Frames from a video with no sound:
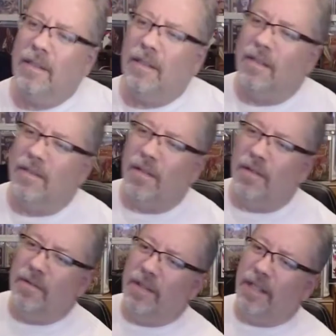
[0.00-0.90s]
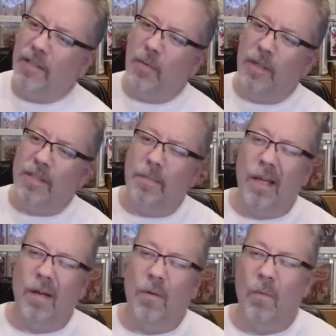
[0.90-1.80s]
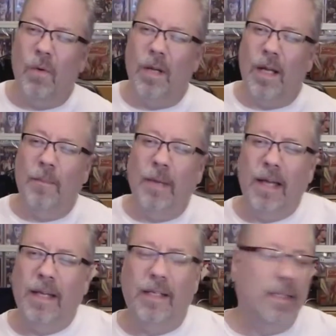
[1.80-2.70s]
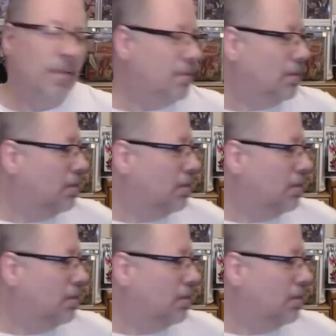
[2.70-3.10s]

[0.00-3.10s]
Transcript: And start thinking twice about what I'm buying and